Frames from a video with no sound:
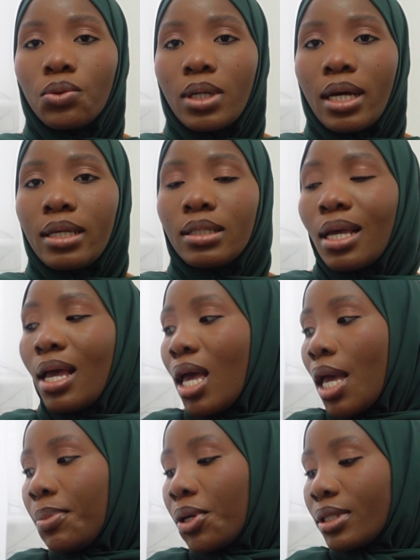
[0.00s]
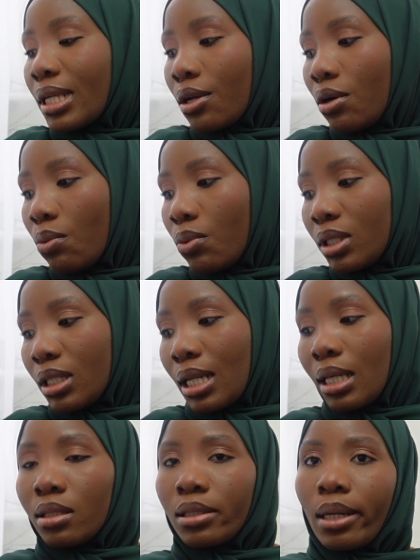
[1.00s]
nice because I got one
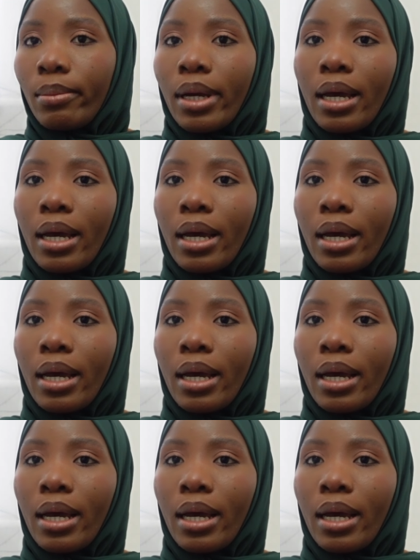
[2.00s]
last time